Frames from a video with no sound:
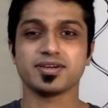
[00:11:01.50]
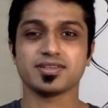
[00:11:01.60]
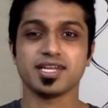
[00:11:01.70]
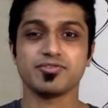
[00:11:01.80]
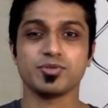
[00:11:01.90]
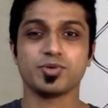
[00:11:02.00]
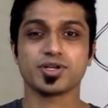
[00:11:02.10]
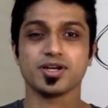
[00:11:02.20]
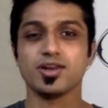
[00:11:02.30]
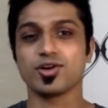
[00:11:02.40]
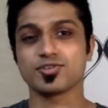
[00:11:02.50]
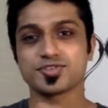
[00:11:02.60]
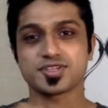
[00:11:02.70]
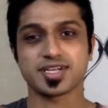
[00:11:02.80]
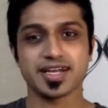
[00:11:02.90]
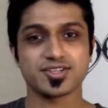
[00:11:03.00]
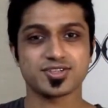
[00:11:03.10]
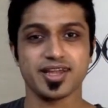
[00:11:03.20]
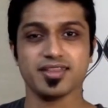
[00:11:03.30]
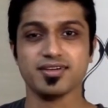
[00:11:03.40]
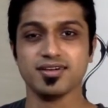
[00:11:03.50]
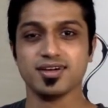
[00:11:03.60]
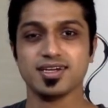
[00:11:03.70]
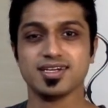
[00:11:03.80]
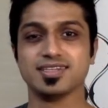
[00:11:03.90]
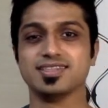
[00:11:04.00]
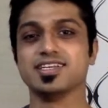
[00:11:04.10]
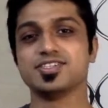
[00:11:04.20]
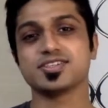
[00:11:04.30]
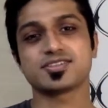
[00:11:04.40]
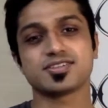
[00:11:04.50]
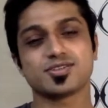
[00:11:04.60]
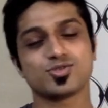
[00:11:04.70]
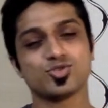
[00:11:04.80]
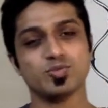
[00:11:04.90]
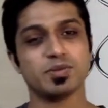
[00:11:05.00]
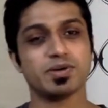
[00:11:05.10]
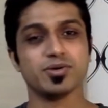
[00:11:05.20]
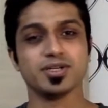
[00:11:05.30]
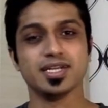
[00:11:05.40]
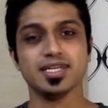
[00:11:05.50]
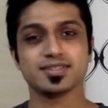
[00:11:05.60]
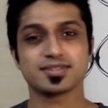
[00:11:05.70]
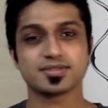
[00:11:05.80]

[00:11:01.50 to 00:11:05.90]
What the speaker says: that if you put a lot of strands together, there's just superpower released.